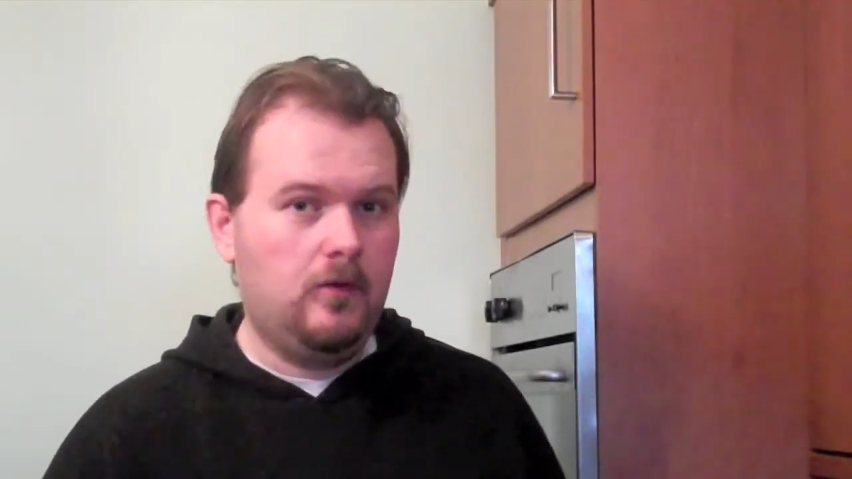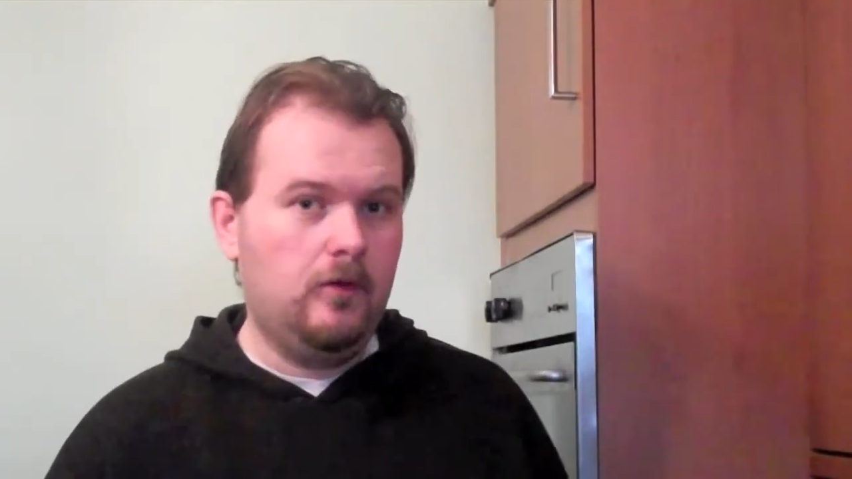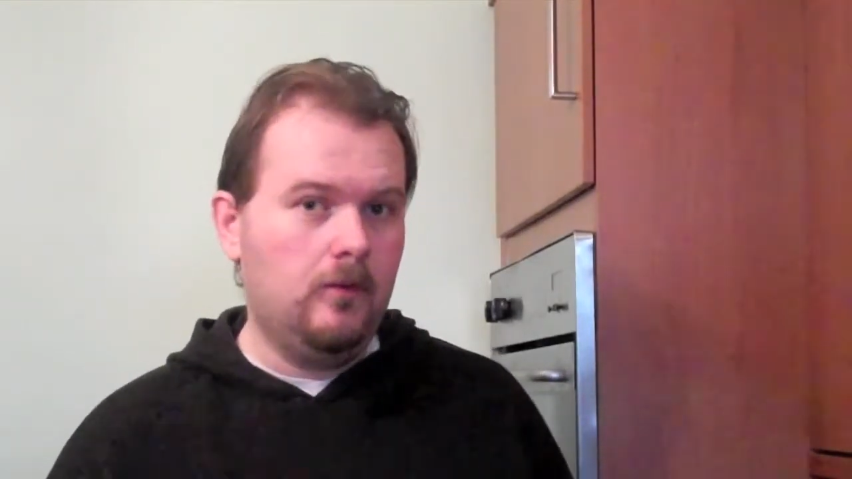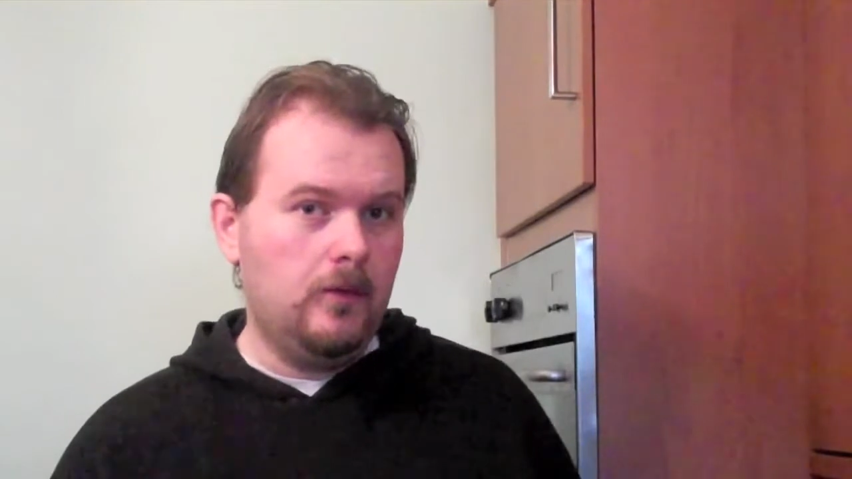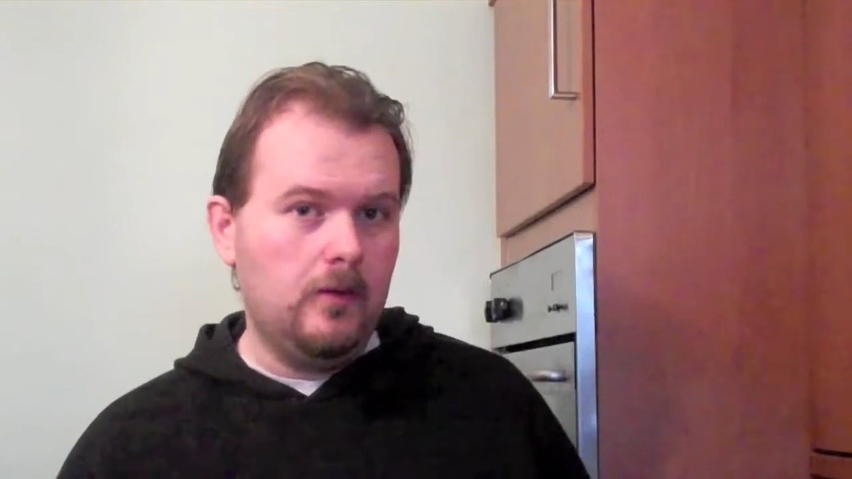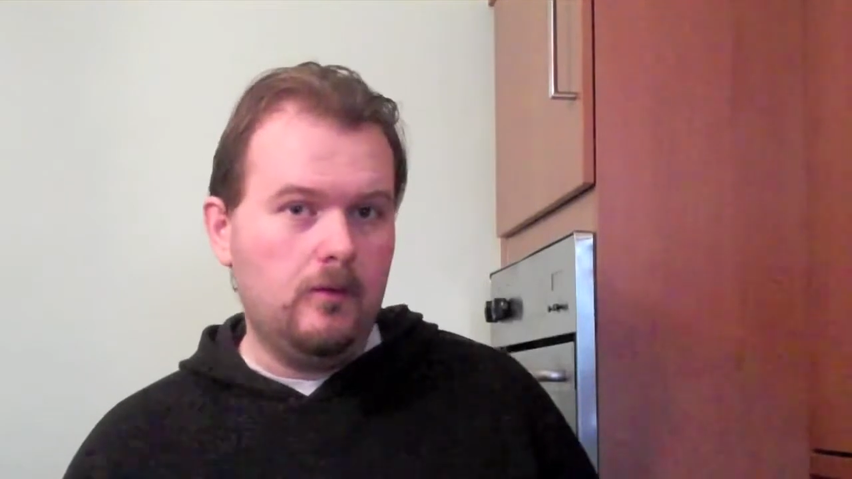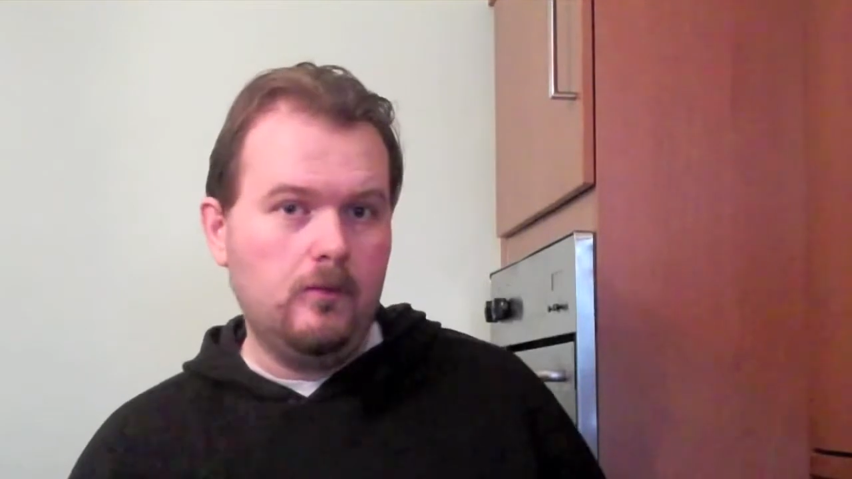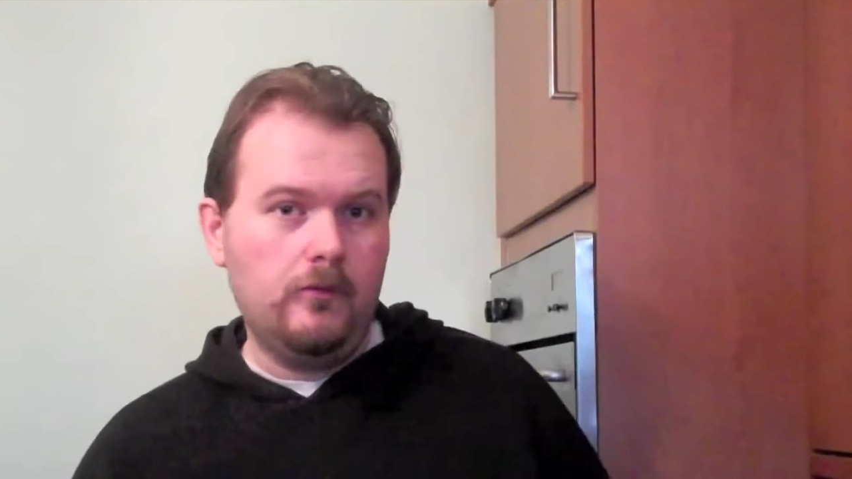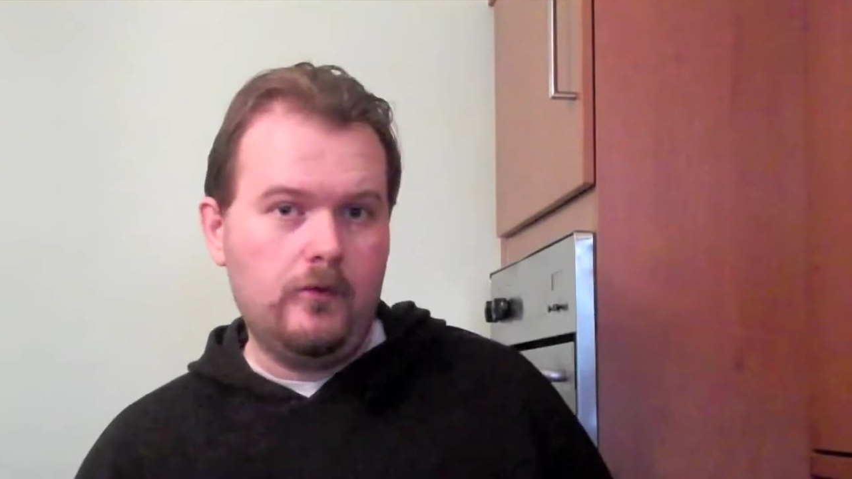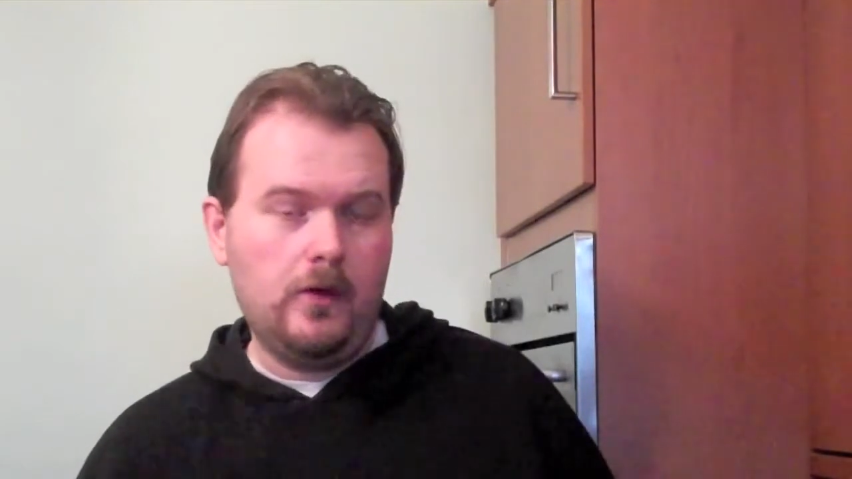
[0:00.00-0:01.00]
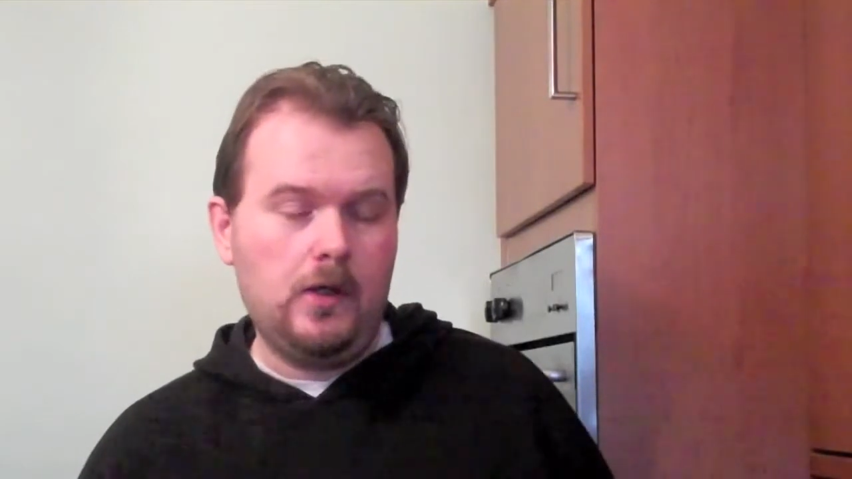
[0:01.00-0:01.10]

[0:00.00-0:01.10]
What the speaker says: you use